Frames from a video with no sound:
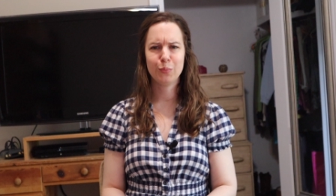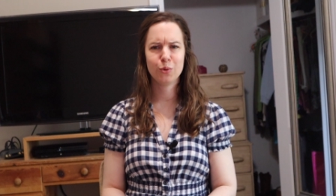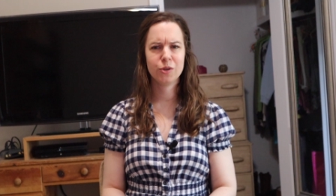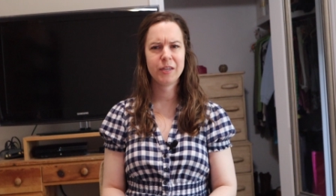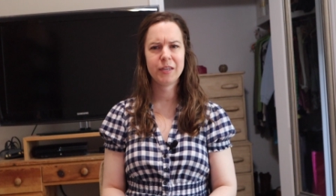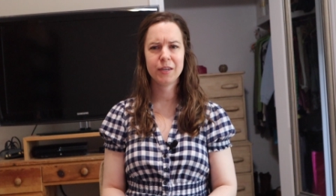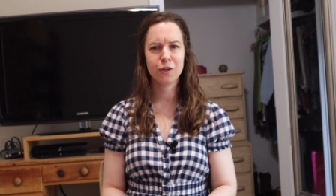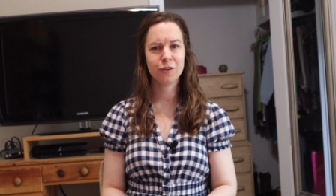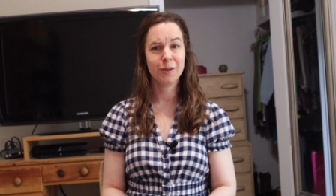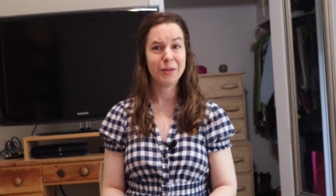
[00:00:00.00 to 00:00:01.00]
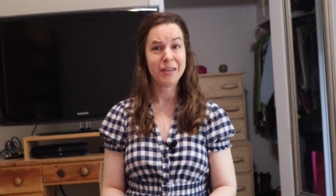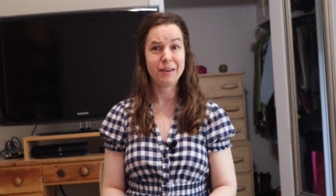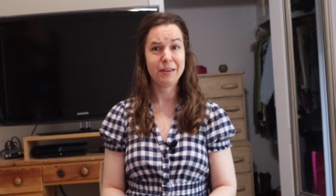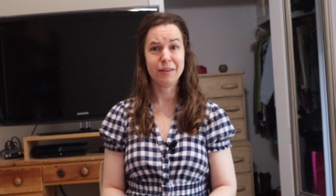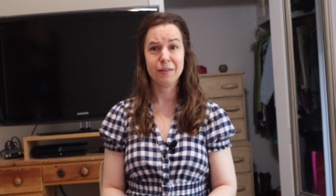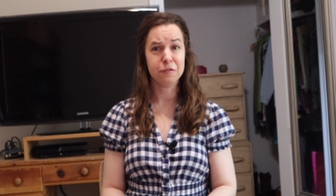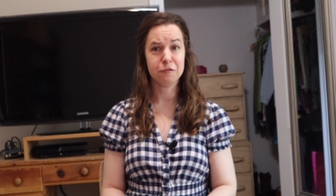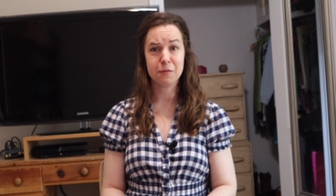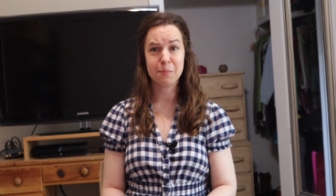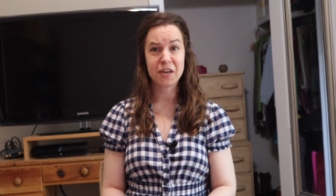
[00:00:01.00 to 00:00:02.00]
pretty incriminating
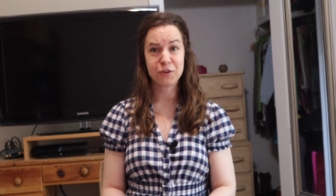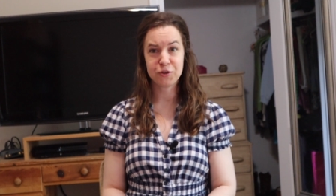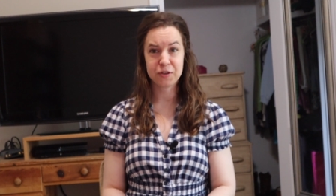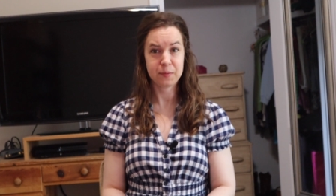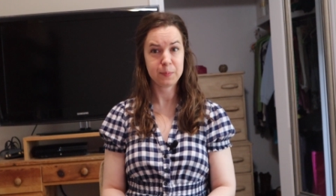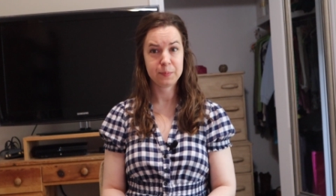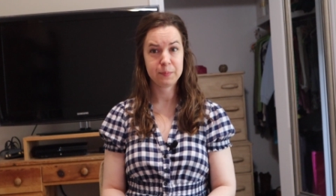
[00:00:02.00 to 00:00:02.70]
information.